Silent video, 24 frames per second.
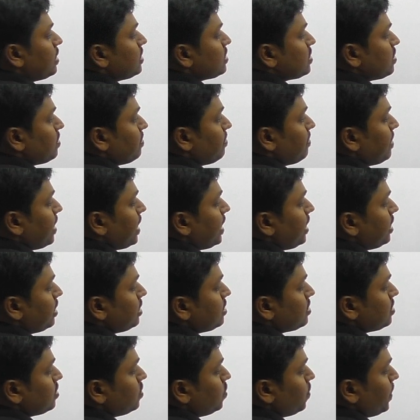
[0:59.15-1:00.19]
So
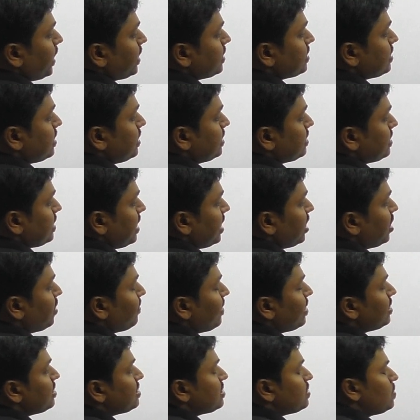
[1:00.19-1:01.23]
minus 2x is
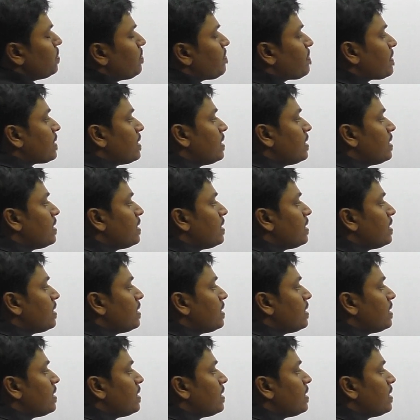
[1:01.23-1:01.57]
equals to.